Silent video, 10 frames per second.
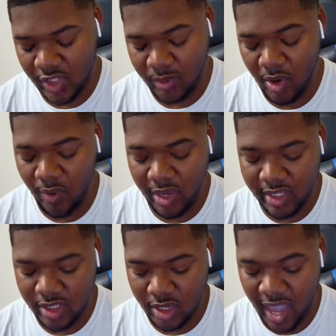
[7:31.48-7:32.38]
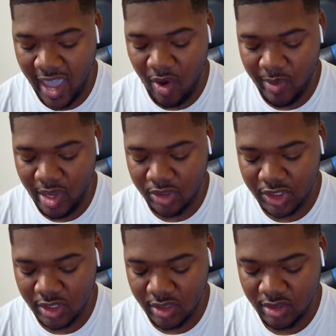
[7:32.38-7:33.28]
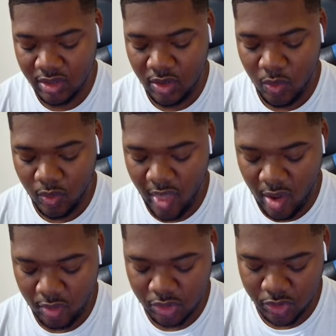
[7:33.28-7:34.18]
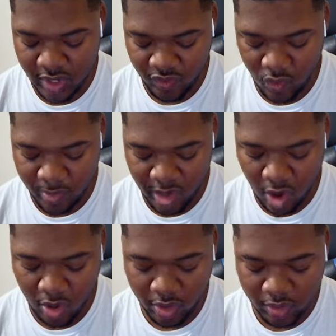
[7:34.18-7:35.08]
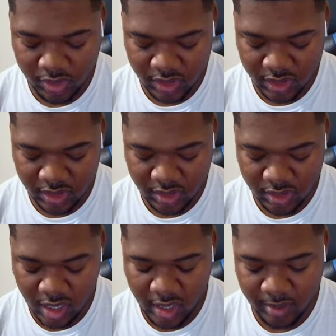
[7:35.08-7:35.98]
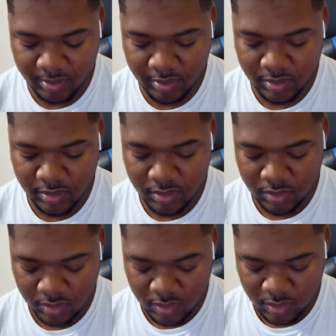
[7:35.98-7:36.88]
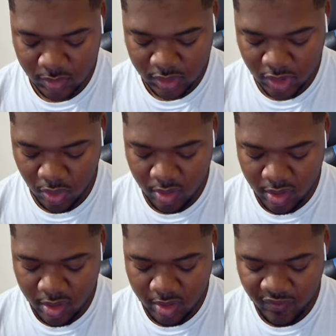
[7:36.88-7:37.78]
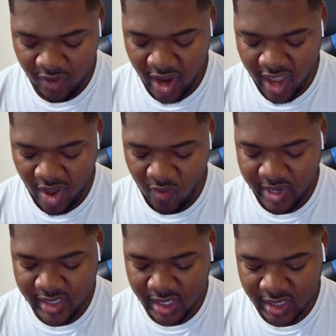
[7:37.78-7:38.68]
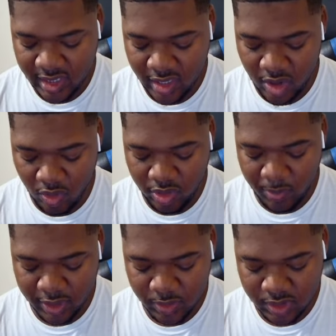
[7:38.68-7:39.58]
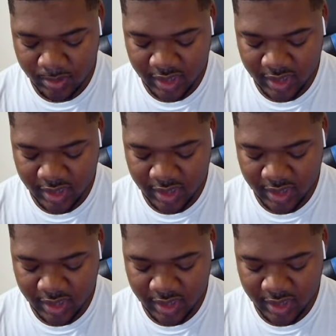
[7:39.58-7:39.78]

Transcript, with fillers: We don't want to get to AoE Gogeta without transforming our Gogeta. Um, so for AoEs, I think the only person we should be